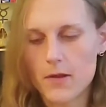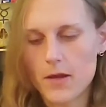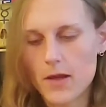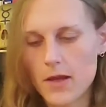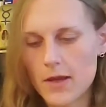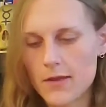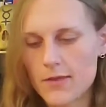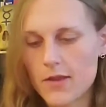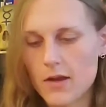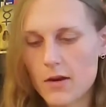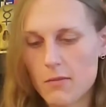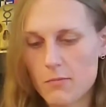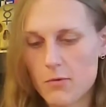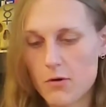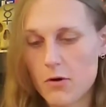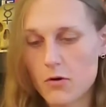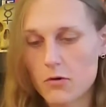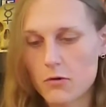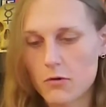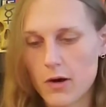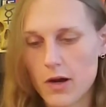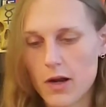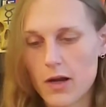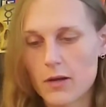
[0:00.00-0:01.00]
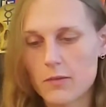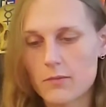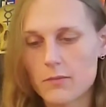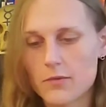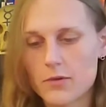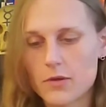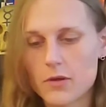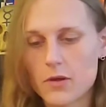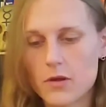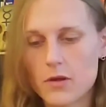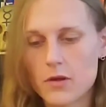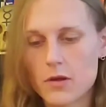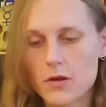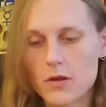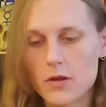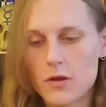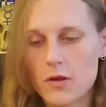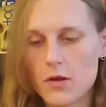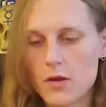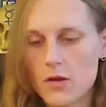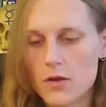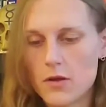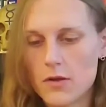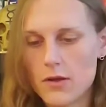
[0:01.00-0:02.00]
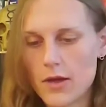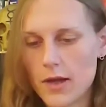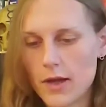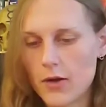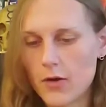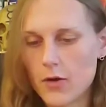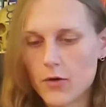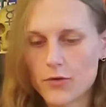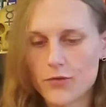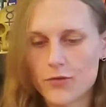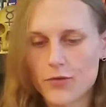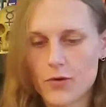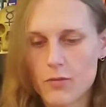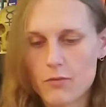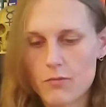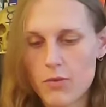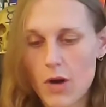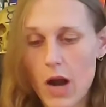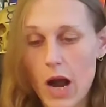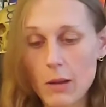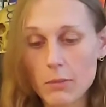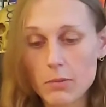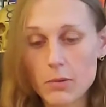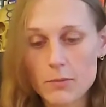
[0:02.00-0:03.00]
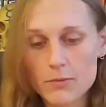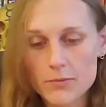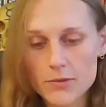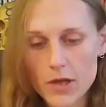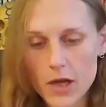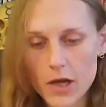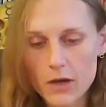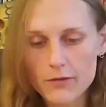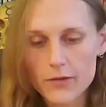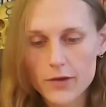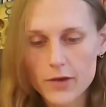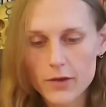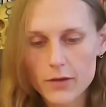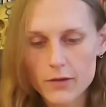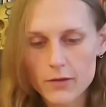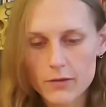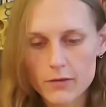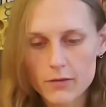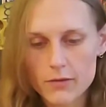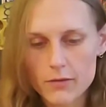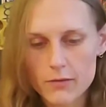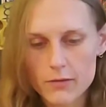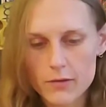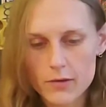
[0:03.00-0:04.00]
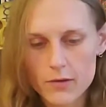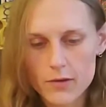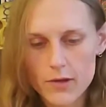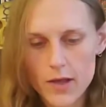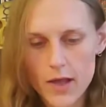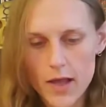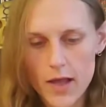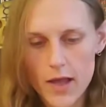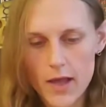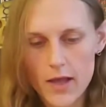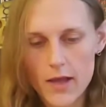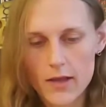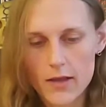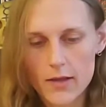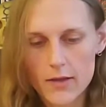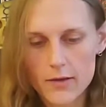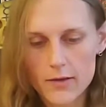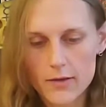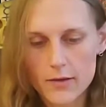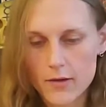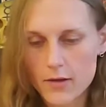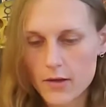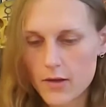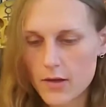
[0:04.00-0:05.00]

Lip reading: in their programs. It goes from problem solving, and